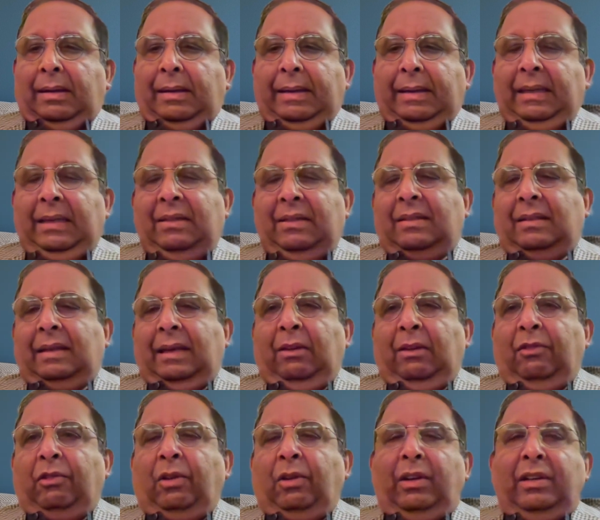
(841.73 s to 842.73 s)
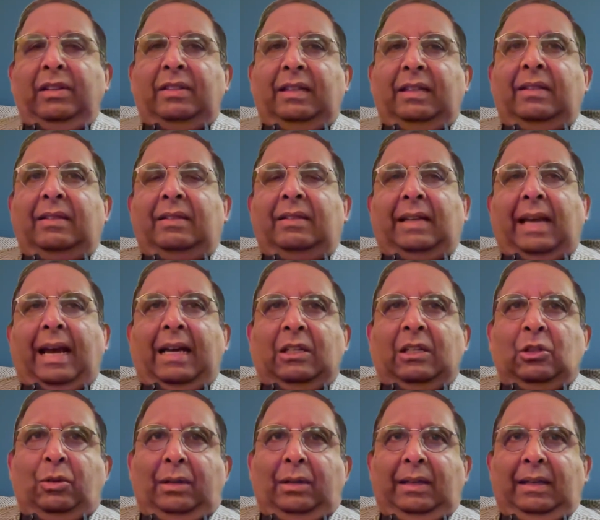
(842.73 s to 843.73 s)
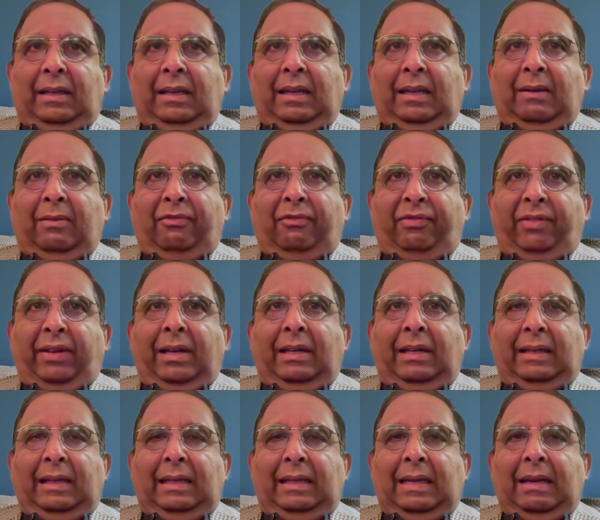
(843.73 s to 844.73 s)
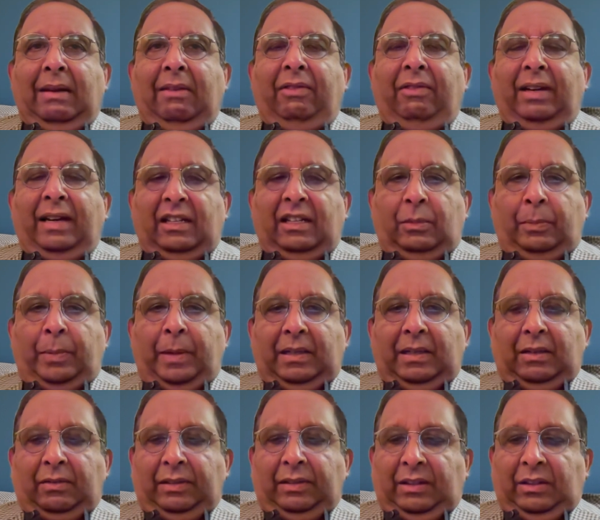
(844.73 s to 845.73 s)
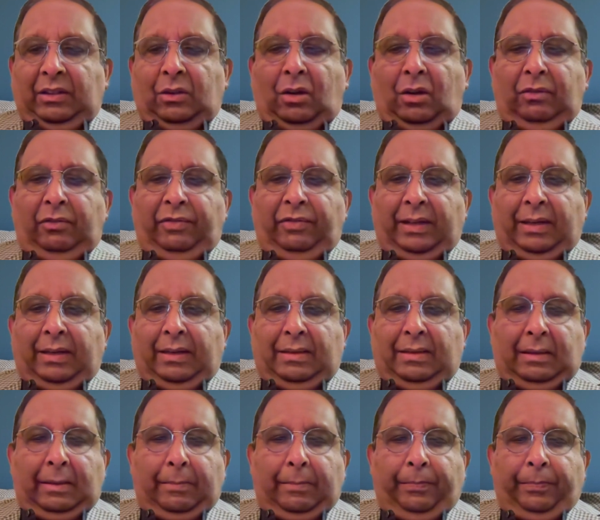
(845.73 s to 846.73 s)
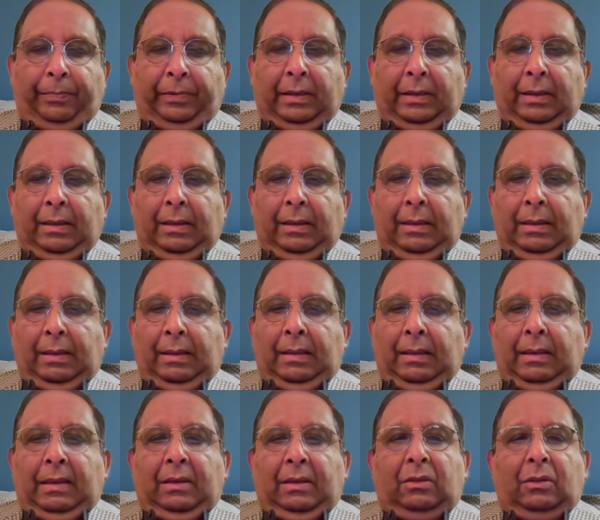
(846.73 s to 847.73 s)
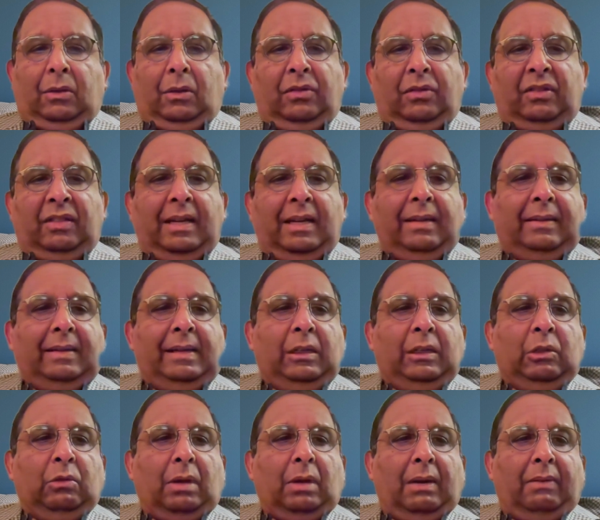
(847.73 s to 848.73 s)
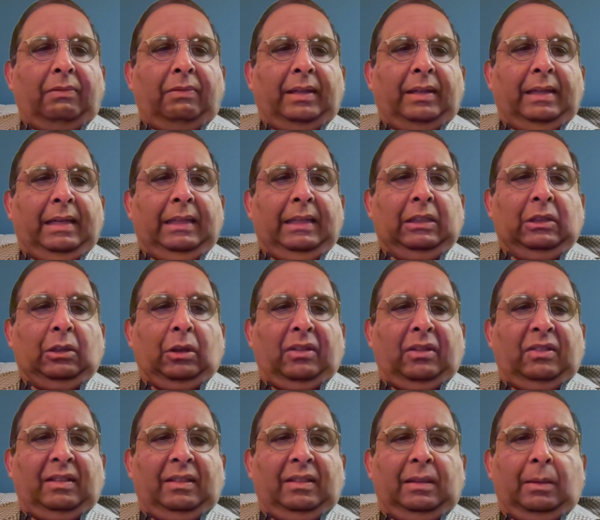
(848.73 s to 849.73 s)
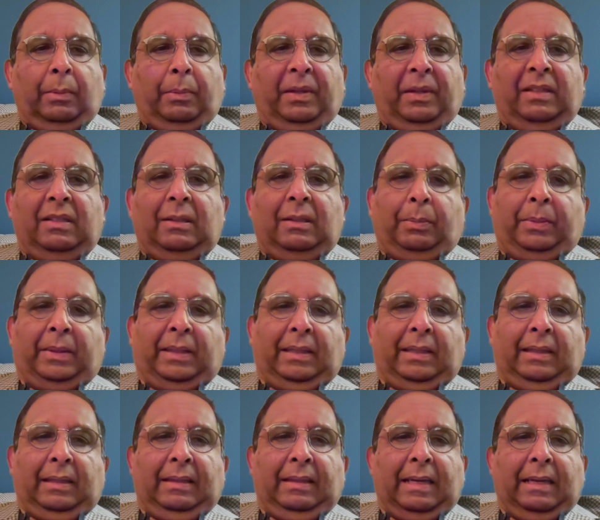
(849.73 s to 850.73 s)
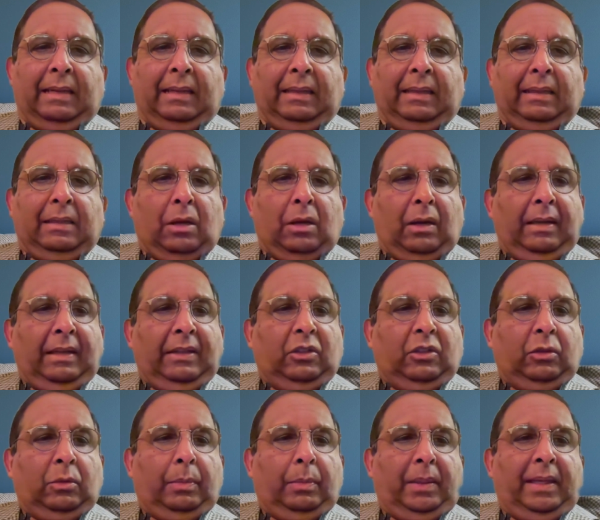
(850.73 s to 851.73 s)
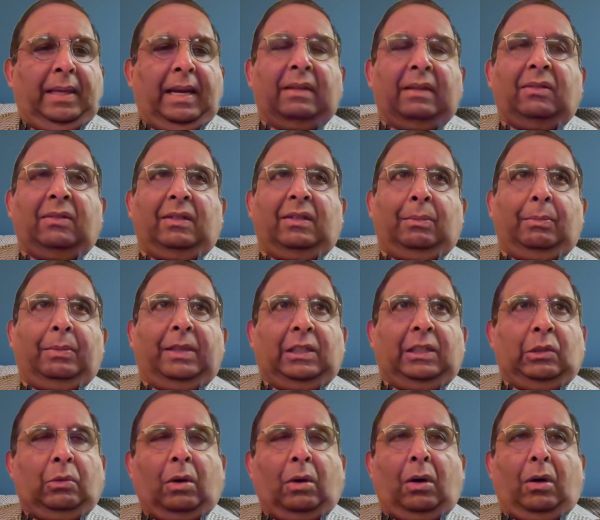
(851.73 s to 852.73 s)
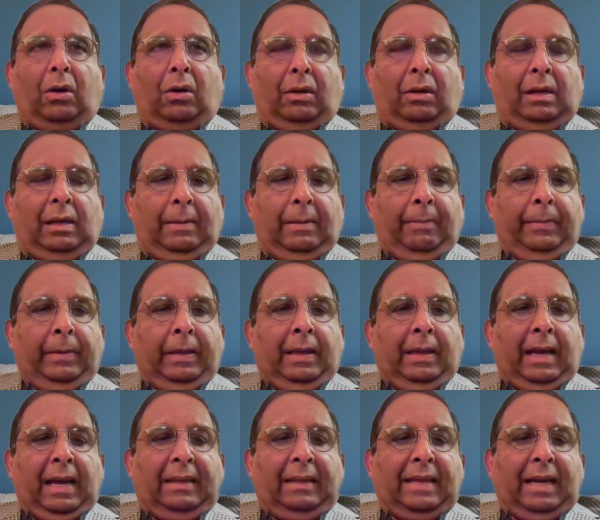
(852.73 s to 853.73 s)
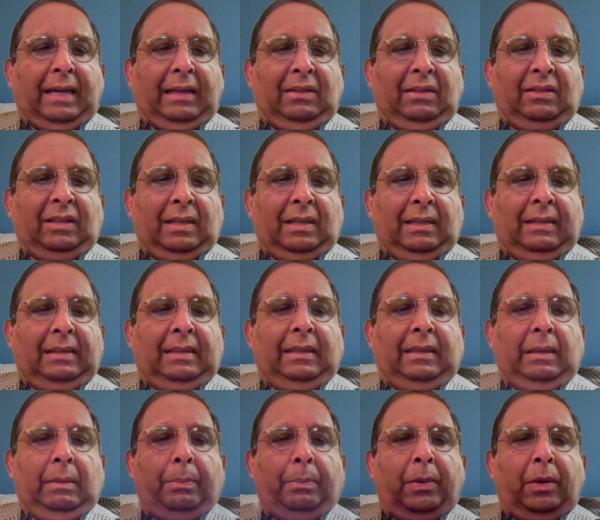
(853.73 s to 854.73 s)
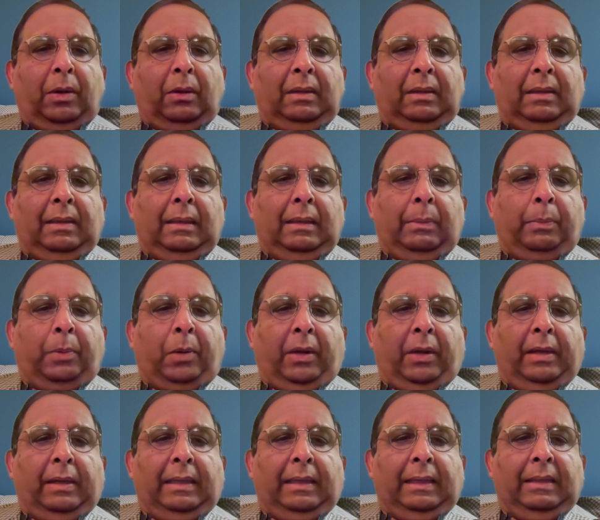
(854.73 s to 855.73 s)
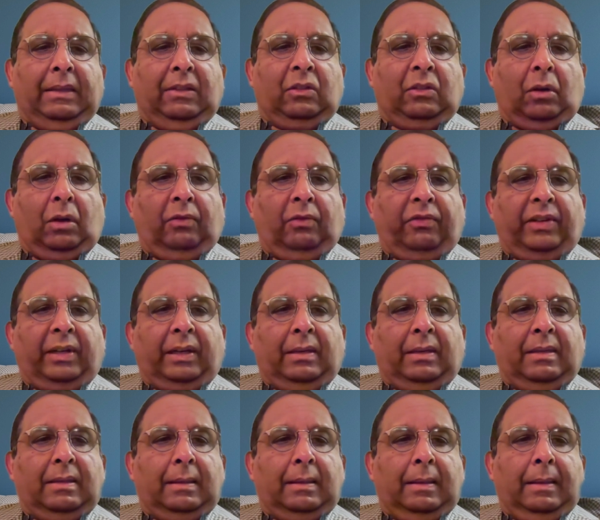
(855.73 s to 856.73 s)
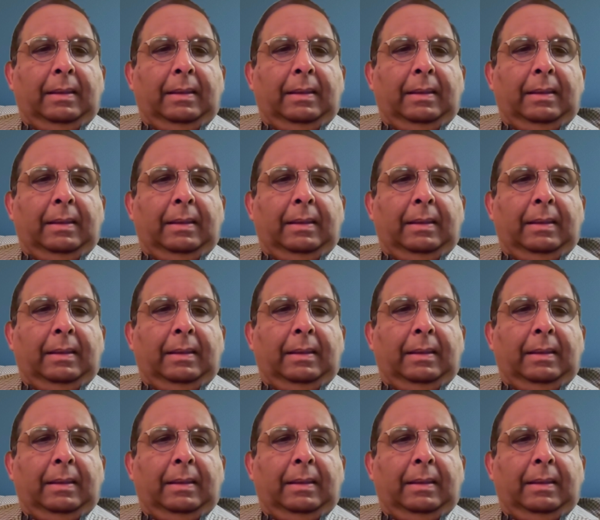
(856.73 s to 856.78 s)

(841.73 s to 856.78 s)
his influence is actually felt in every aspect of this conference. So central to our ethos is the principle that the knowledge should be accessible to all. And that is another important point in this conference,